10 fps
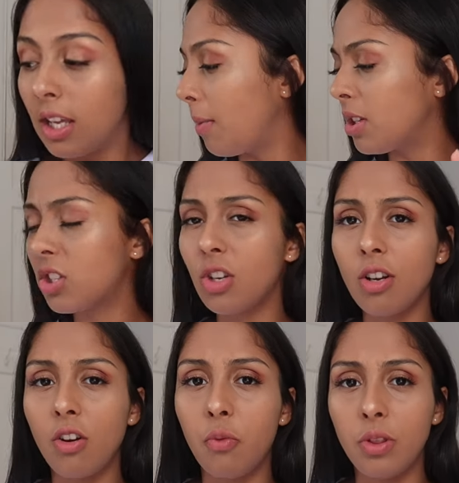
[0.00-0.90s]
I'm gonna
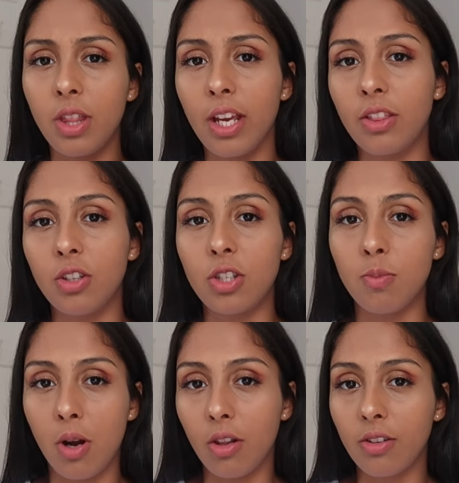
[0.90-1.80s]
start off with like the
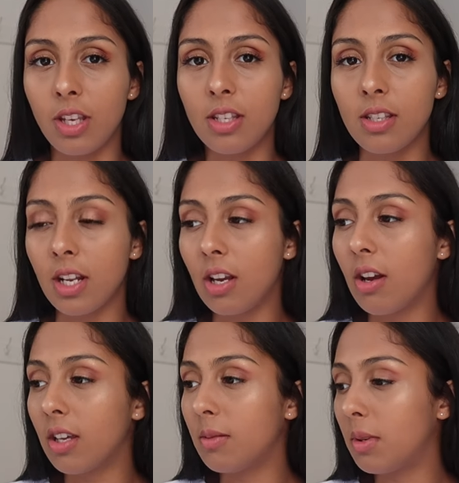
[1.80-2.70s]
smaller things that I
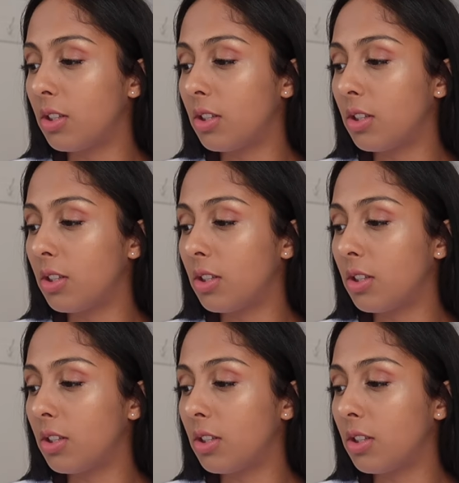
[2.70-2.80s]
got him.